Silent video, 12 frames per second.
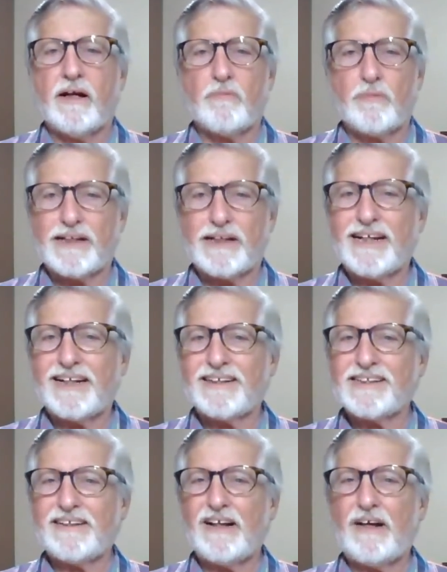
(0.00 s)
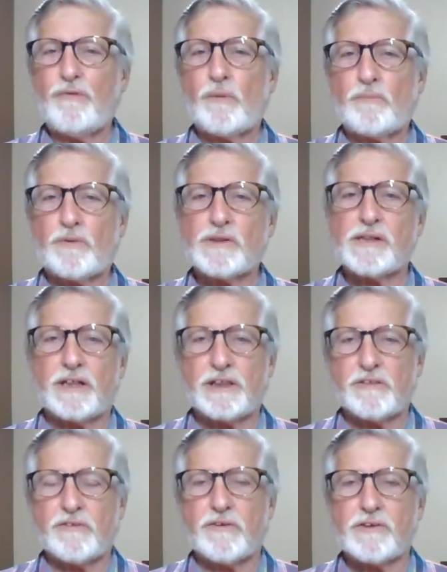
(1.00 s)
But again, it's what percentage
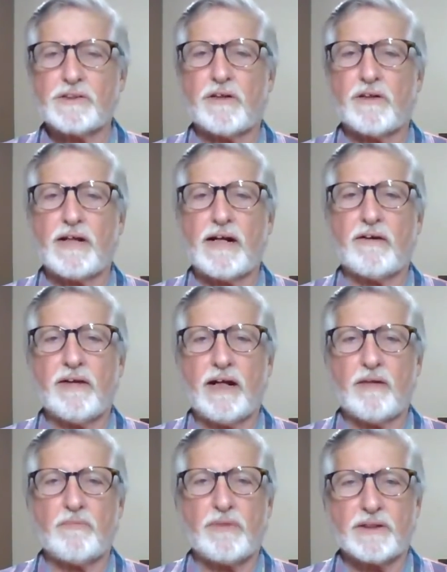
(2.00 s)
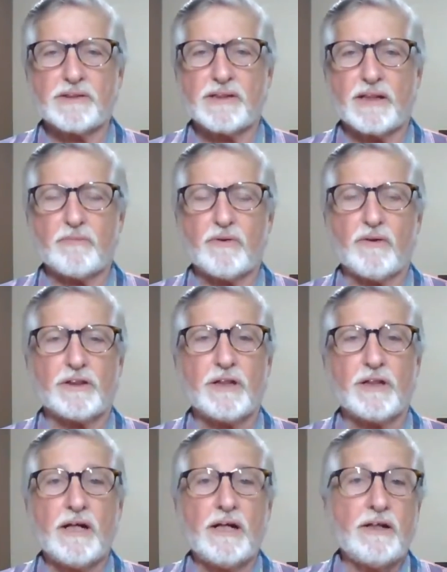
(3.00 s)
of voters turn out, how big is that push?
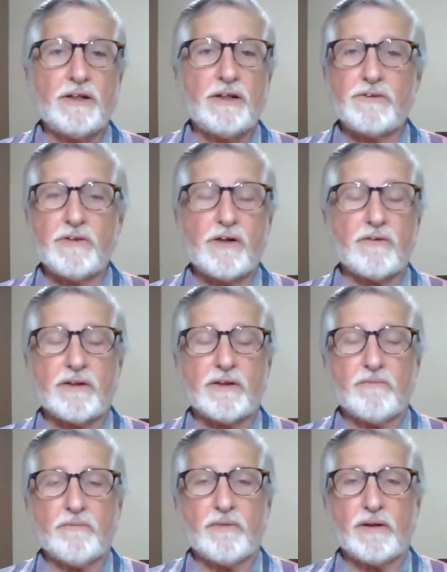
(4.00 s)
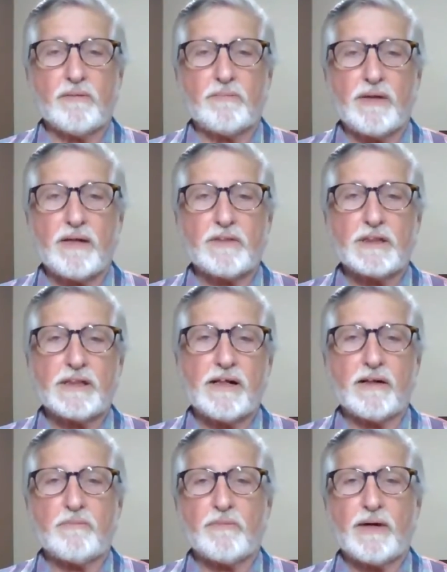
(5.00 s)
You know that Palm Beach
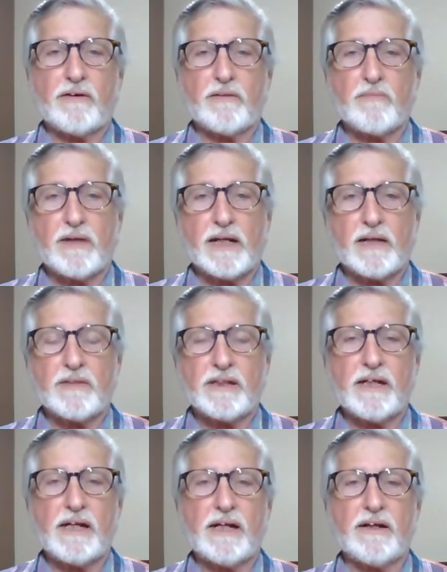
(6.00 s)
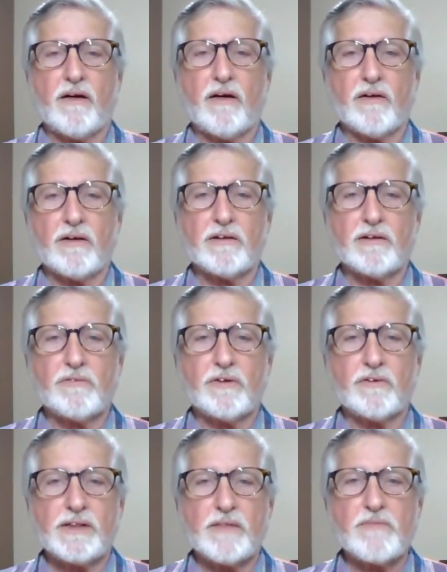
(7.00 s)
County, Broward, and Miami-Dade are going to
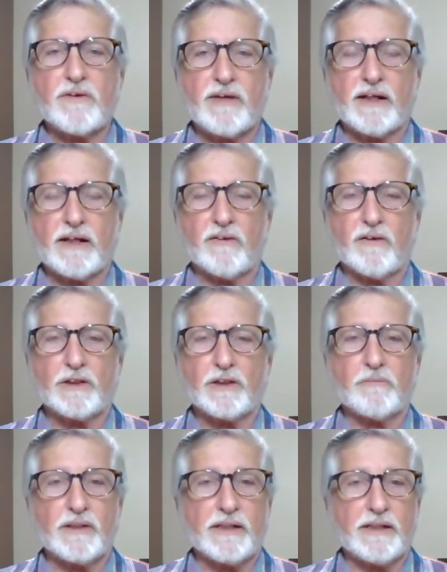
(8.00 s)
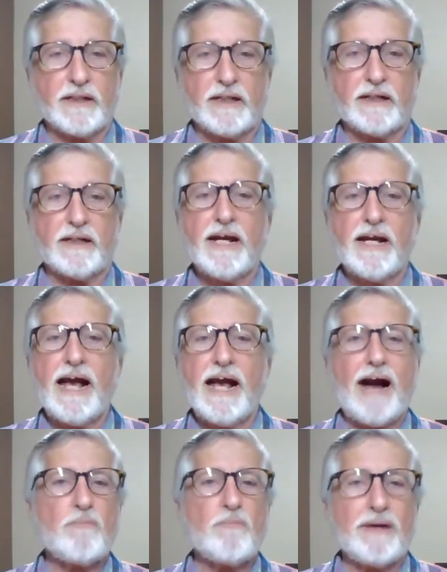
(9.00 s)
vote Democrat largely. But again,
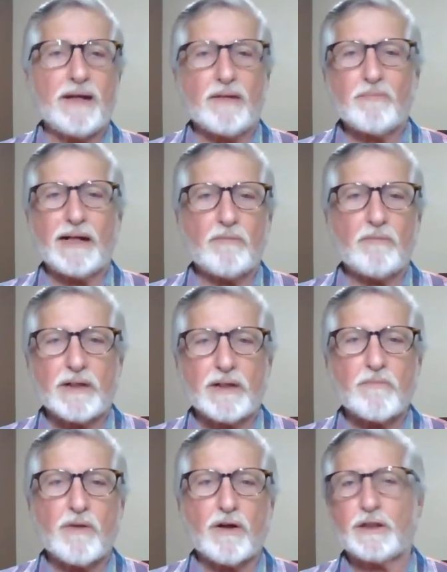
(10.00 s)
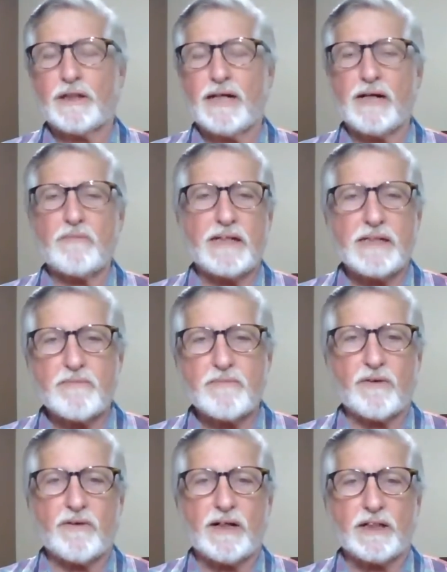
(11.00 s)
how big, by how big a margin, how many
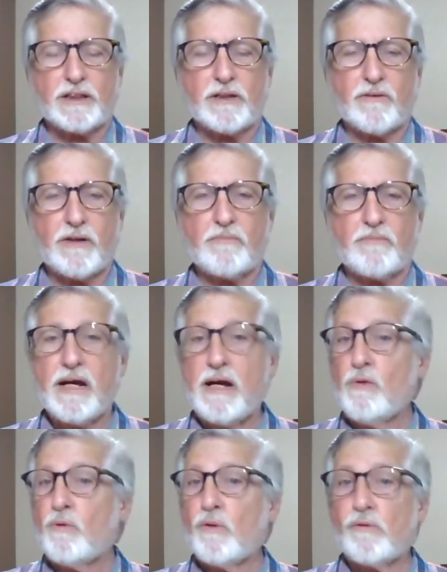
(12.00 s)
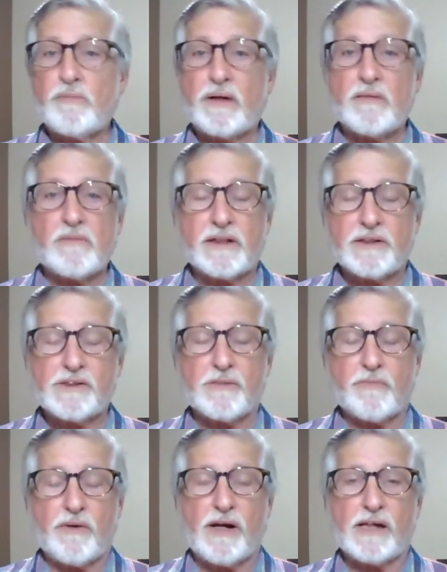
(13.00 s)
Democrats show up? Will Republicans
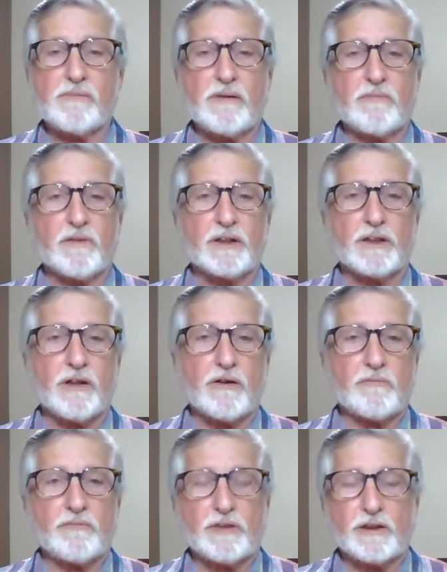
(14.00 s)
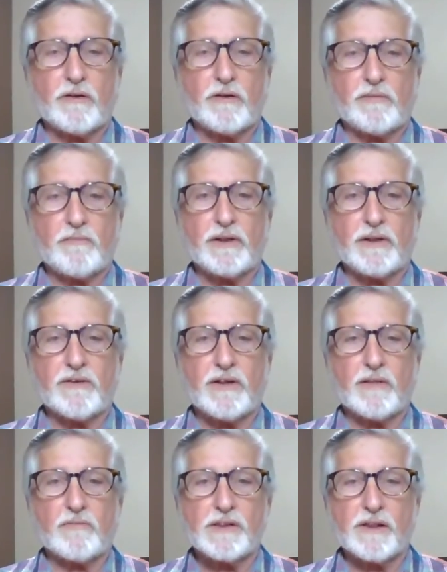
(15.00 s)
surprise people and show up in bigger
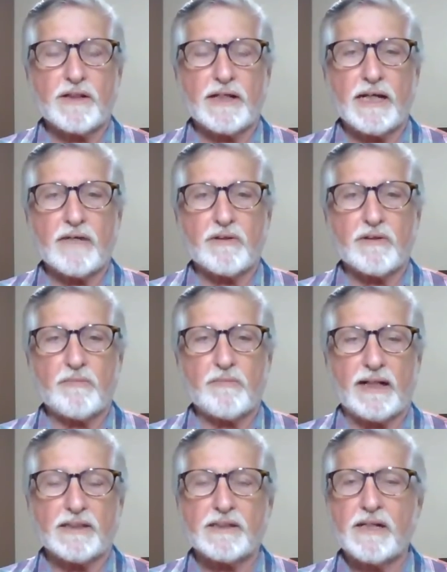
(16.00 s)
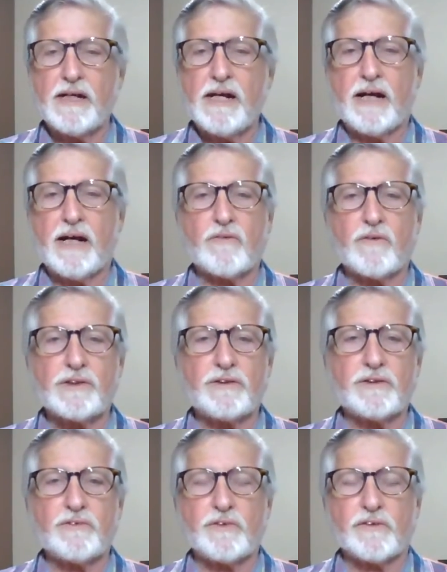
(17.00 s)
numbers than they have in the past? And of course, you
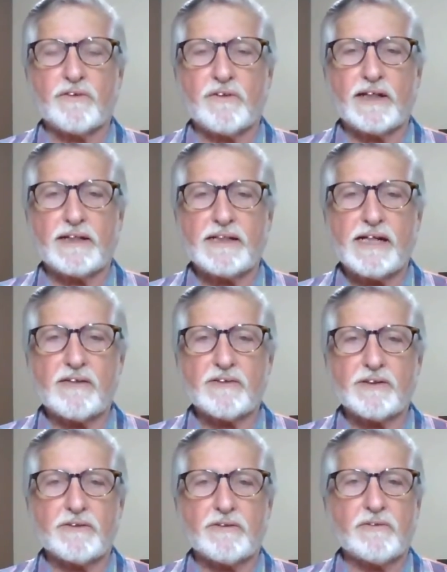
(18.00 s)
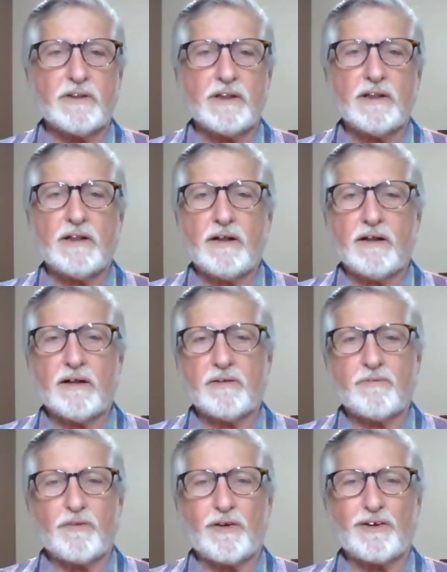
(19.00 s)
can filter that down to
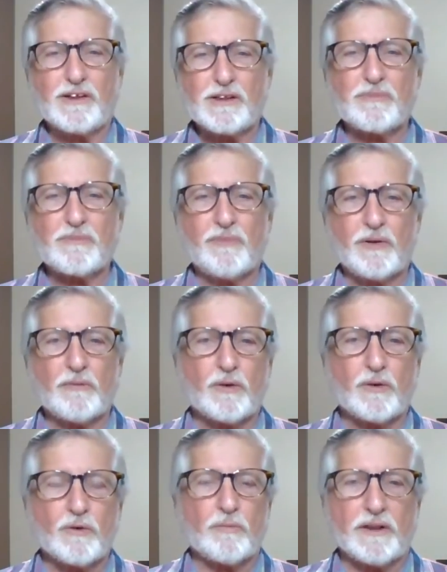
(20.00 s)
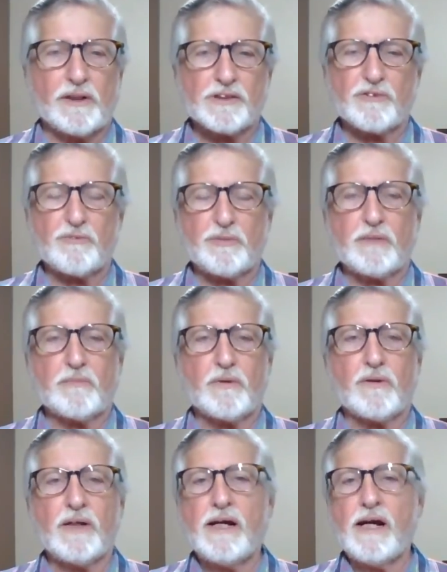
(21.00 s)
the various groupings of
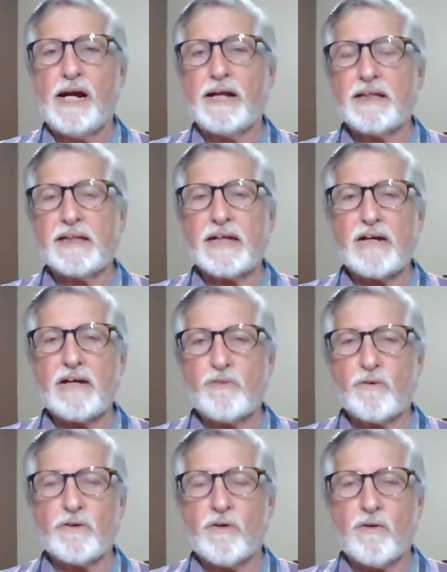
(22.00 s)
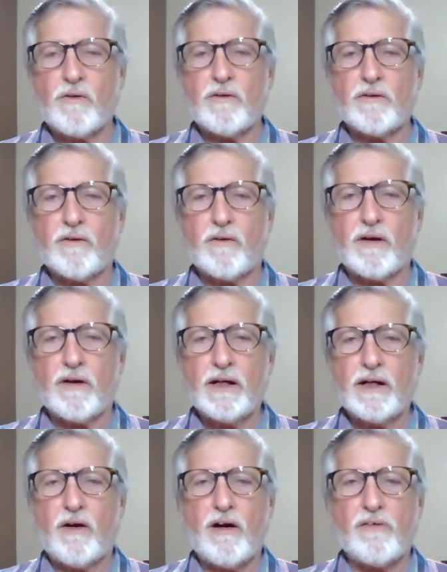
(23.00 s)
people. And then the I-4 corridor
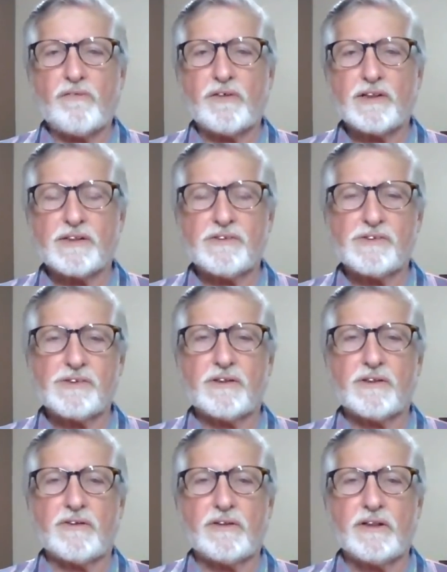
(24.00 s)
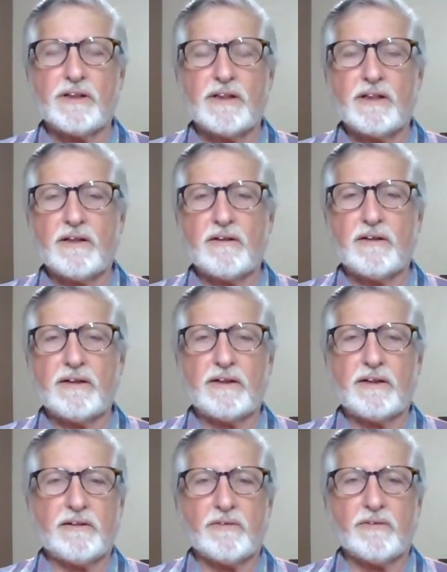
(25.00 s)
often is considered
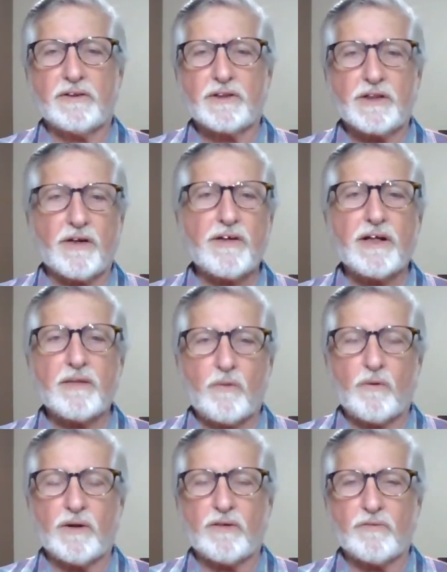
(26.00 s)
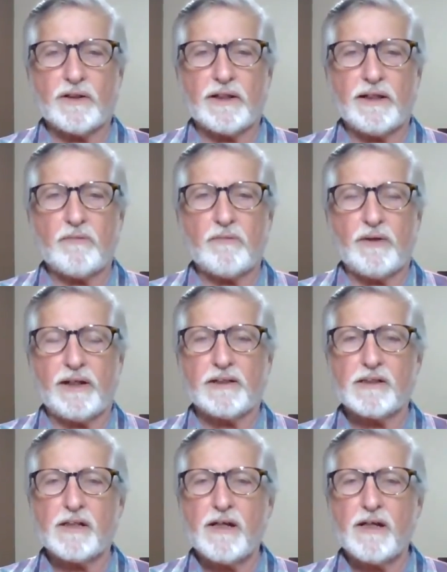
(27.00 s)
the turning point for the campaigns.